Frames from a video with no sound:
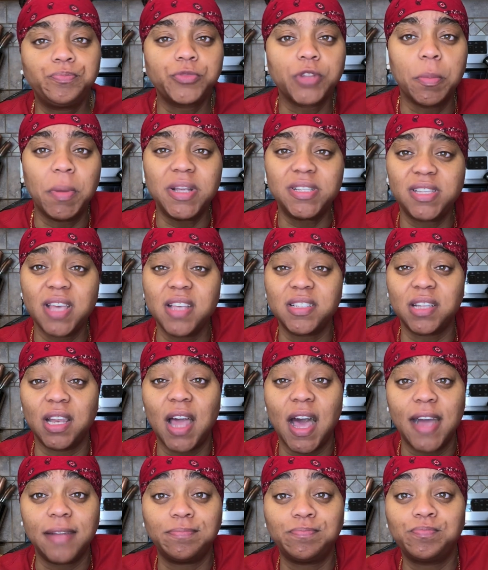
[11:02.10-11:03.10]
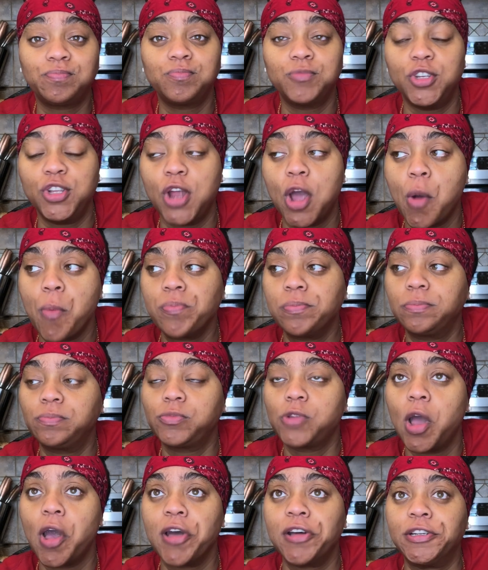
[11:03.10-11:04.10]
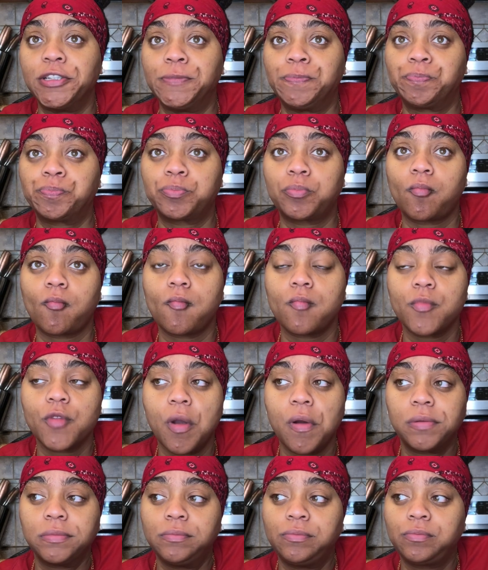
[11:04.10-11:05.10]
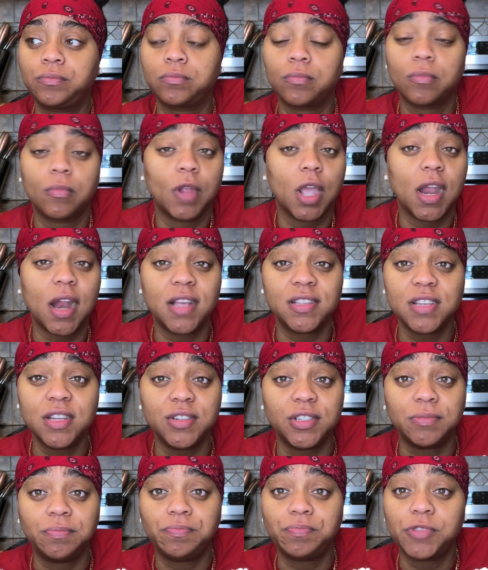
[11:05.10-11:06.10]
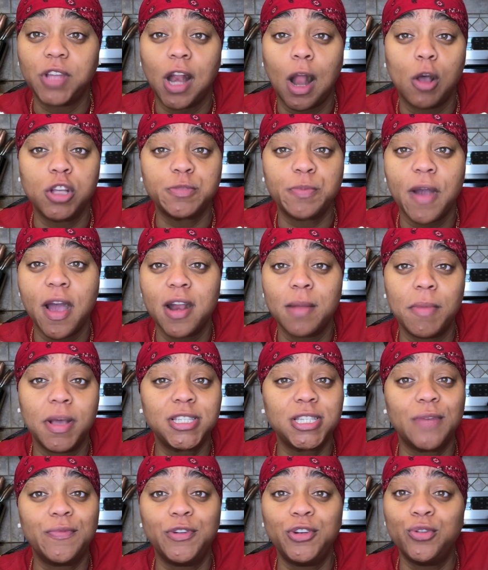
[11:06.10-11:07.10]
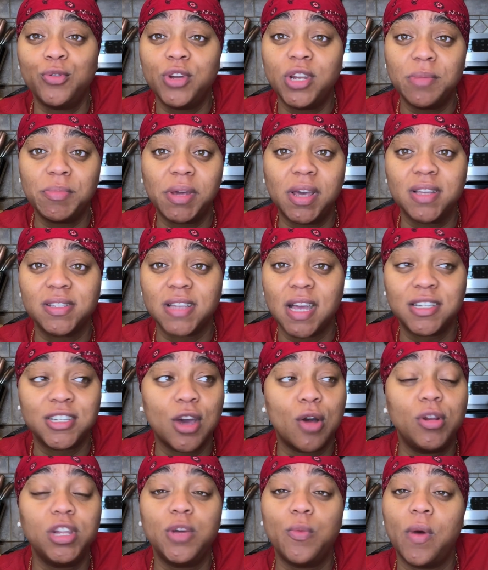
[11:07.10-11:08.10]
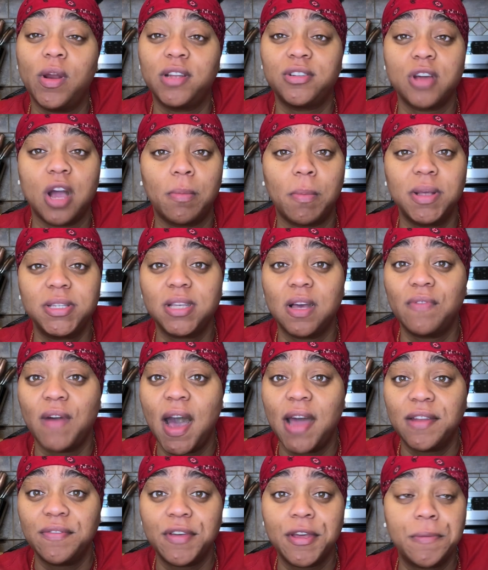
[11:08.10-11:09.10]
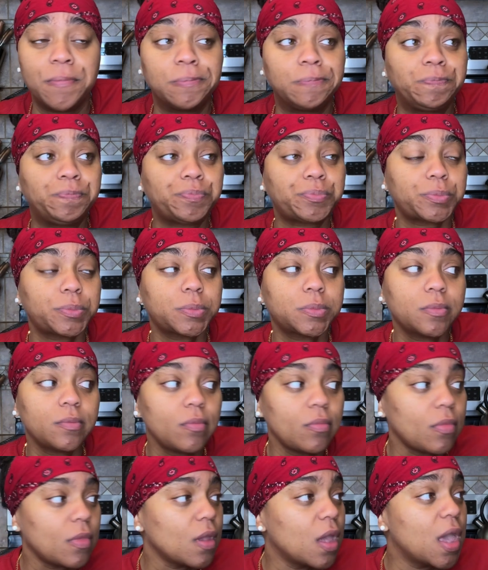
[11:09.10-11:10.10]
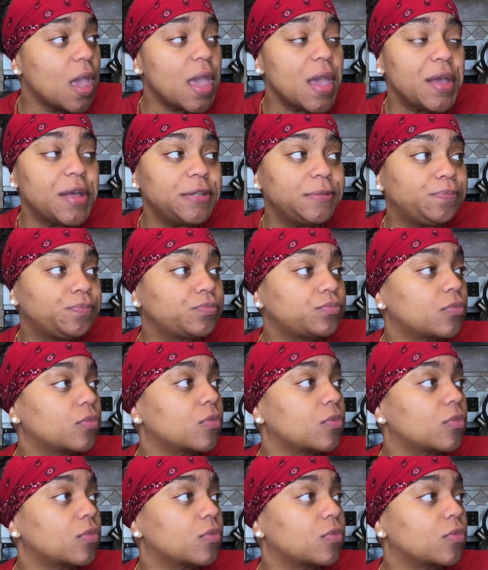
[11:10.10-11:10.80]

but says a lot, And I sent it. And I was proud of myself for doing it because I totally wanted to talk myself out of it. And